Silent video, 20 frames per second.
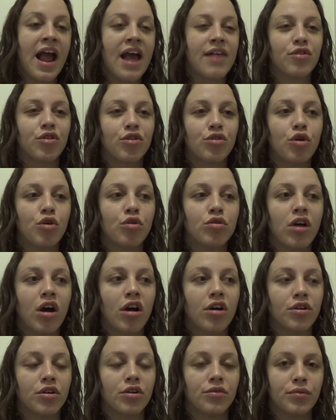and they're no
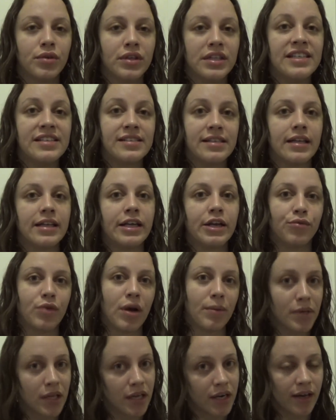longer really selling
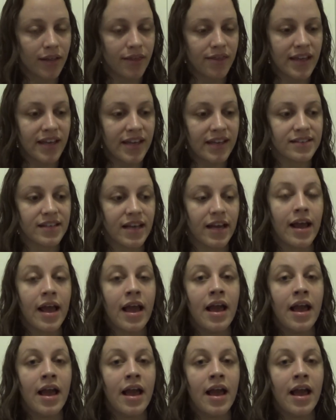replica things.